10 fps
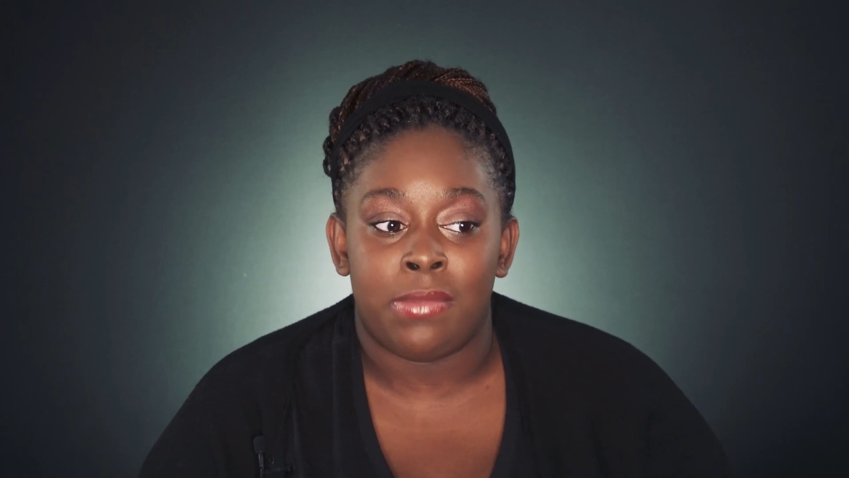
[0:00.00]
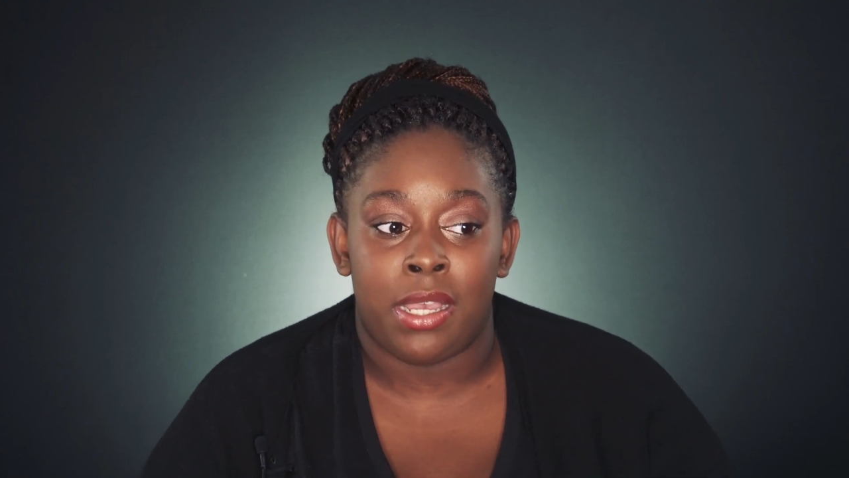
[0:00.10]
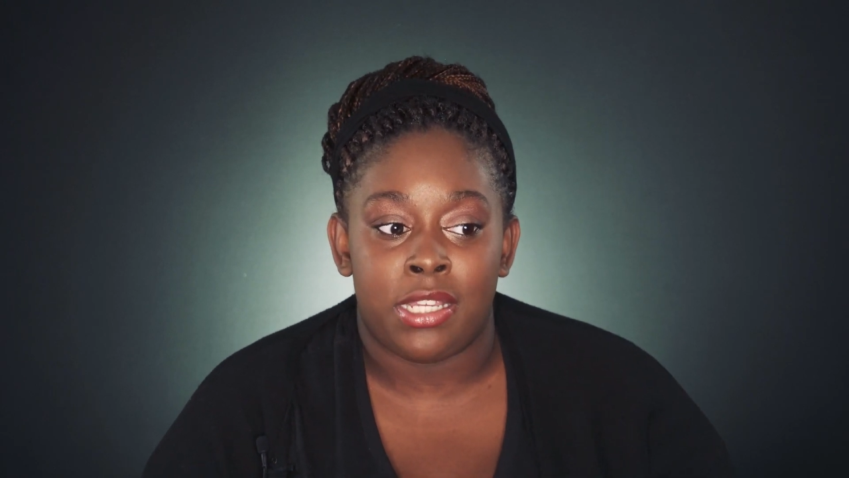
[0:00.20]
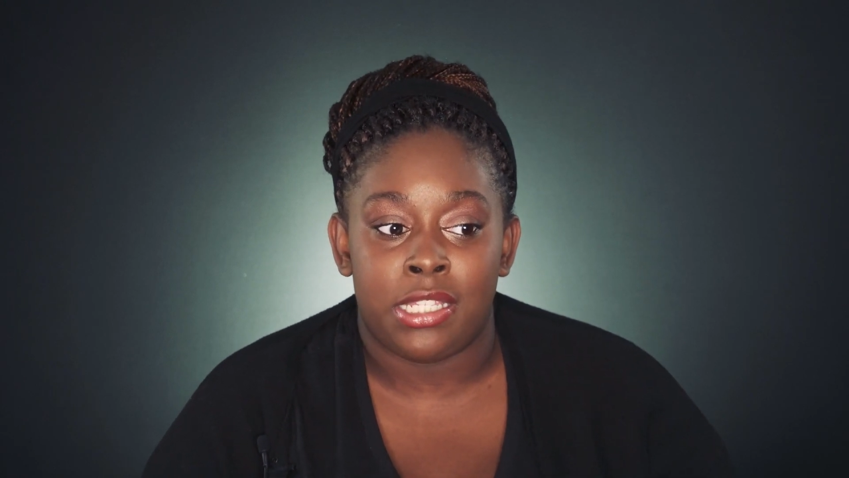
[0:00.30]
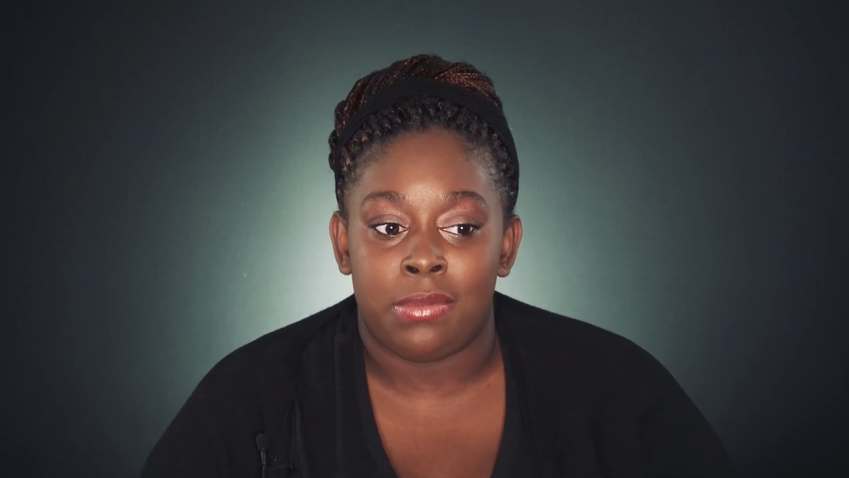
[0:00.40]

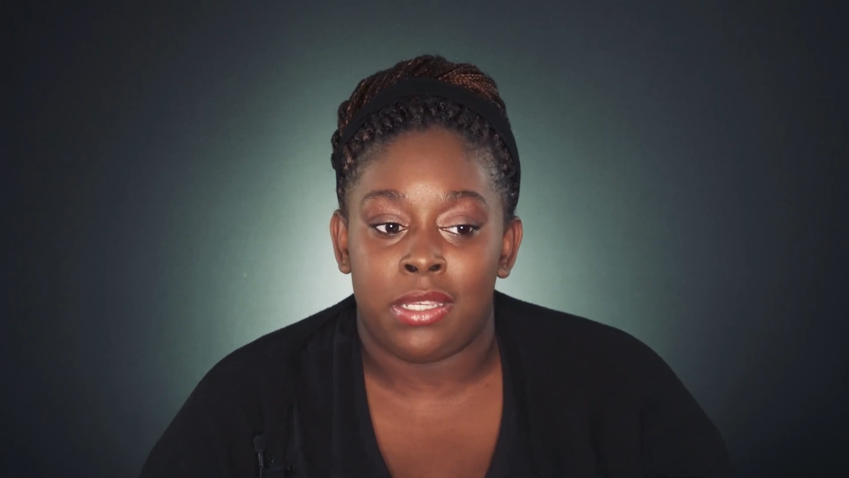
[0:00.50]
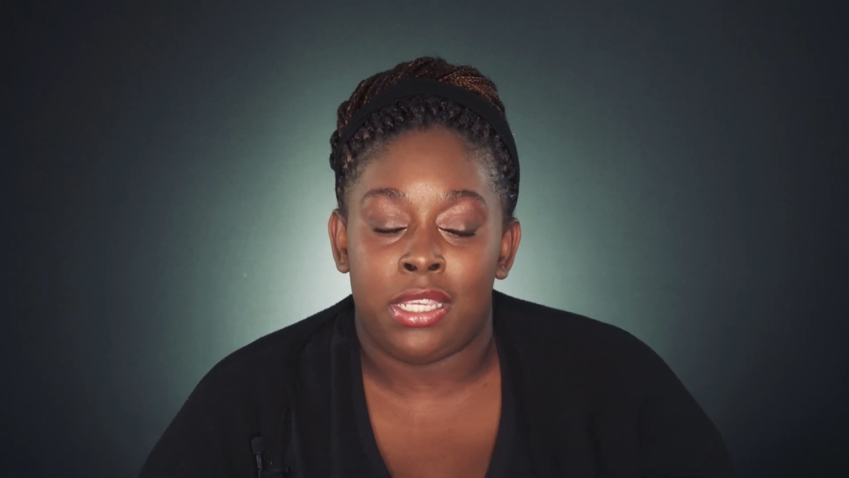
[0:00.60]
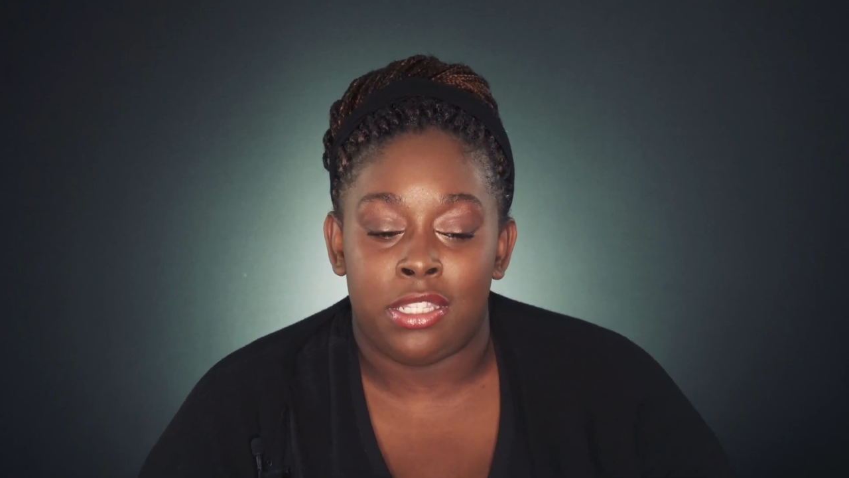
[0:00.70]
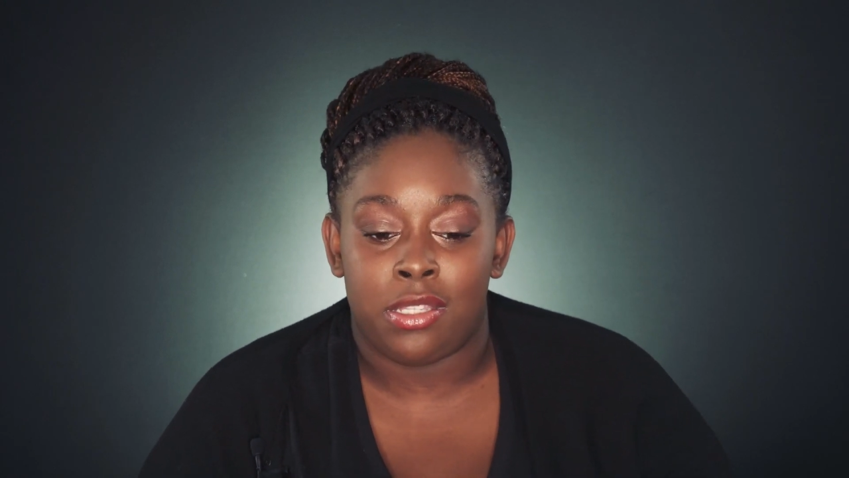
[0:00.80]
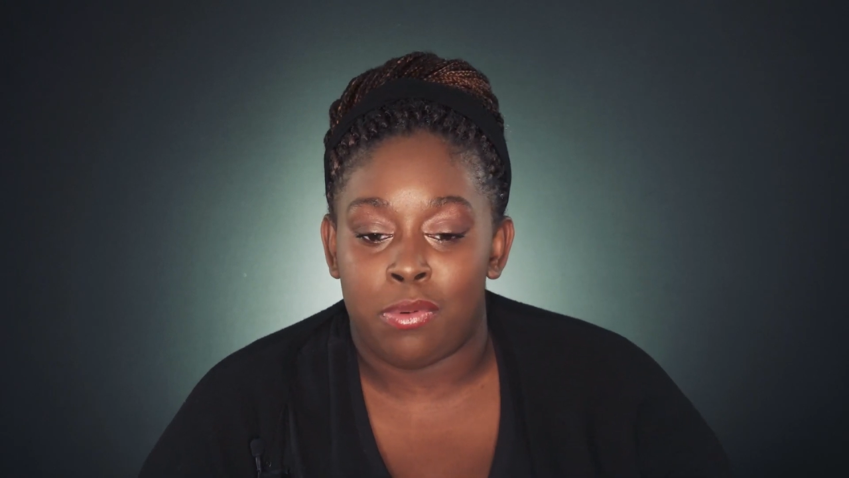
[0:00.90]
my
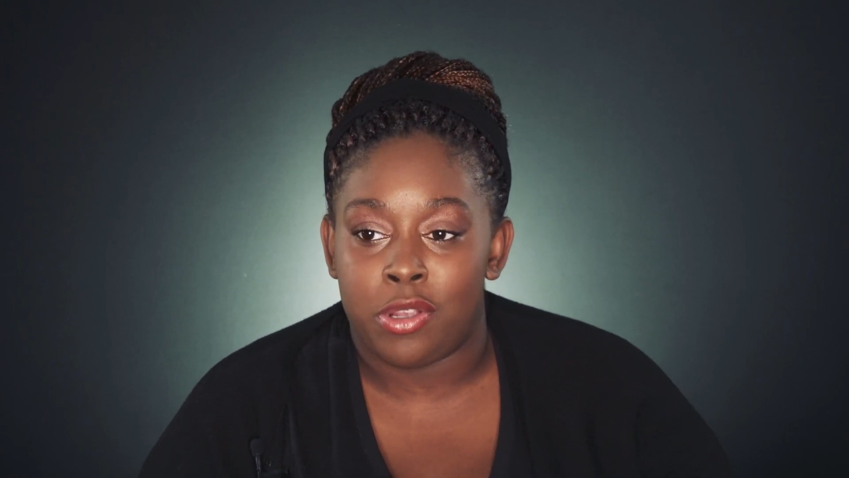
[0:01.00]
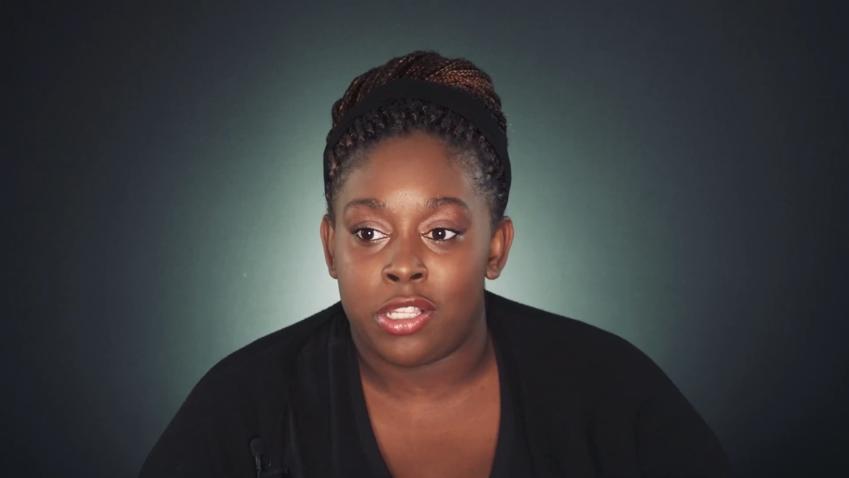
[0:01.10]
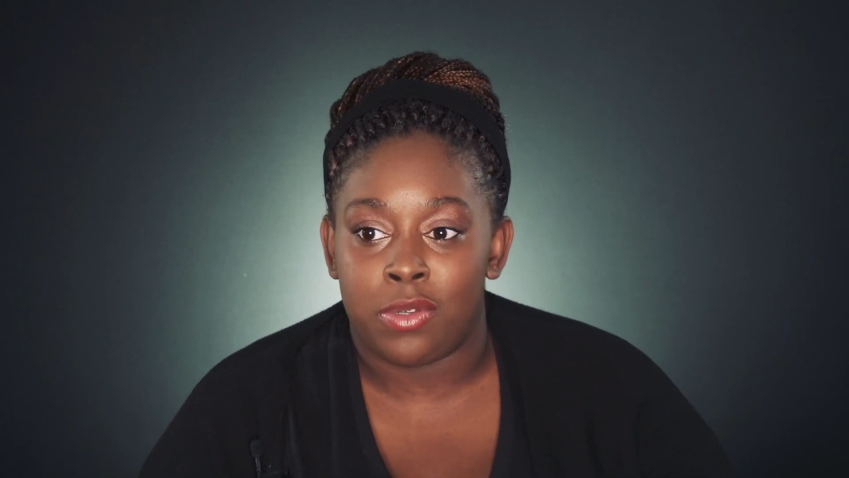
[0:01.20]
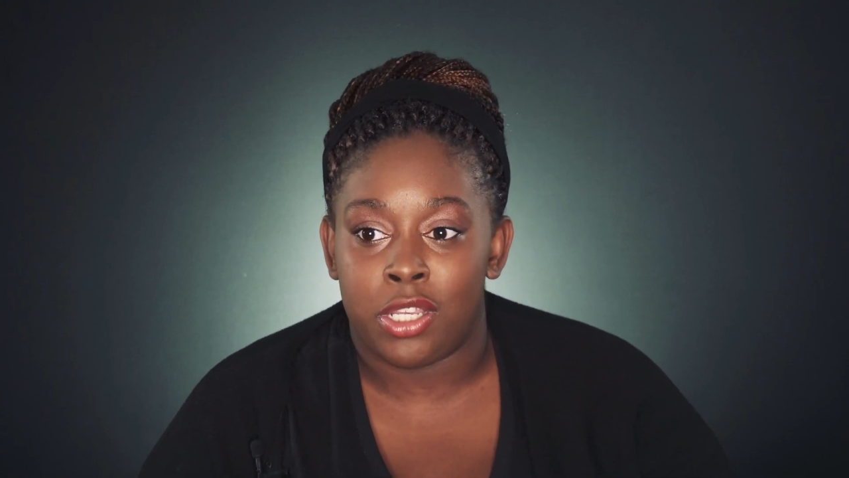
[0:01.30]
husband, he supports